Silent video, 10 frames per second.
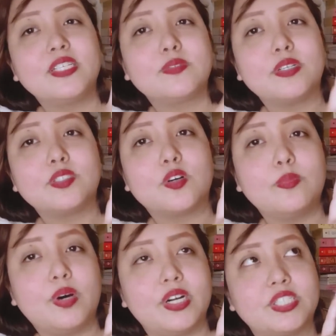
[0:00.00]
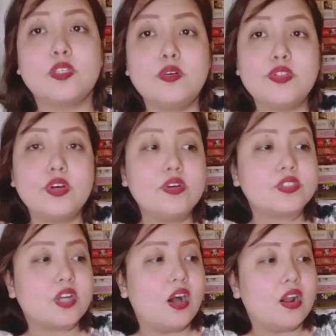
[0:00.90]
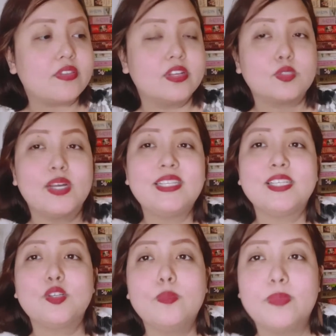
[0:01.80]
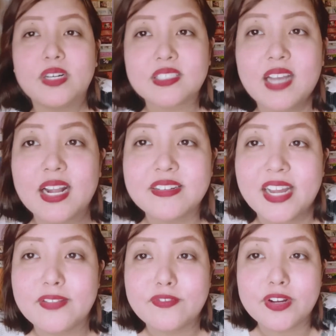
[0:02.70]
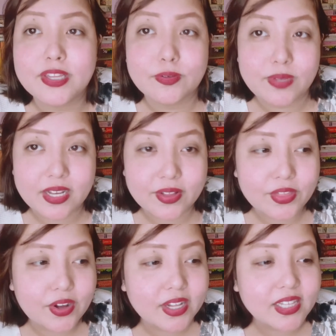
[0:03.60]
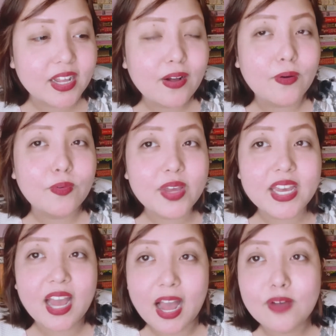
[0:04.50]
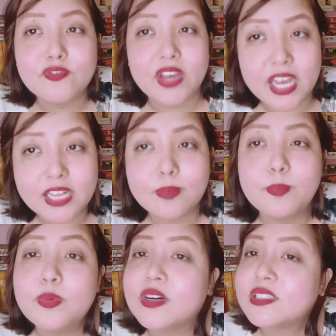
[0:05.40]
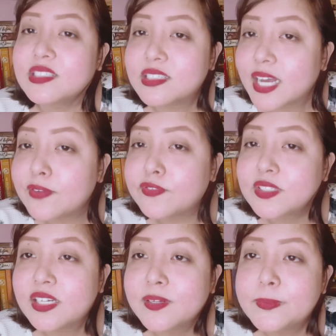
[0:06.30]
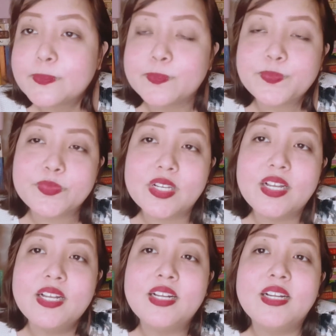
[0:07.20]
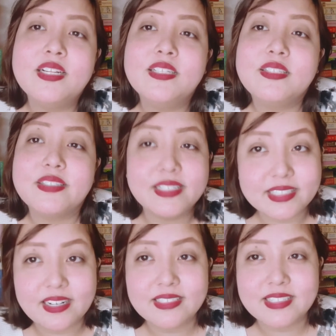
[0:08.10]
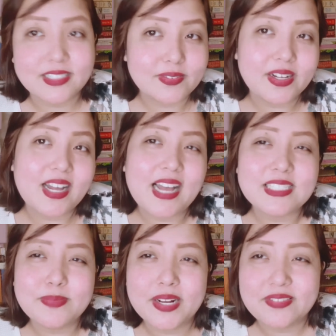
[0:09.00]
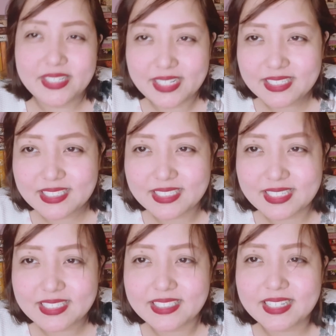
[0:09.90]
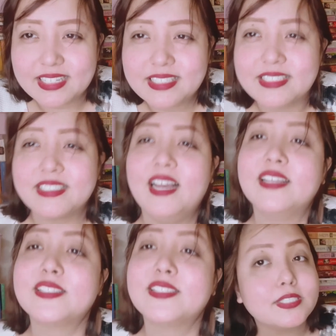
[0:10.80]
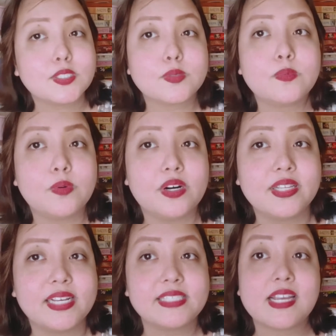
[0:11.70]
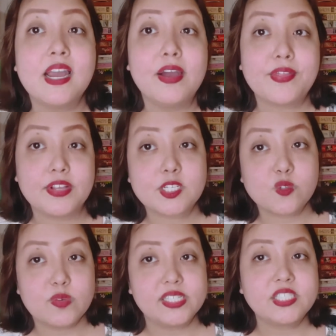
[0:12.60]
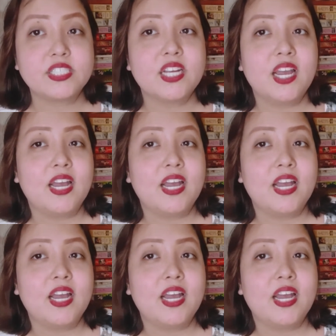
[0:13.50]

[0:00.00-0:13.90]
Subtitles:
this one so much. So those are the 22 books I read for the Wikathon. We have 8 books left to discuss, as well as my reading statistics. First one is The Switch.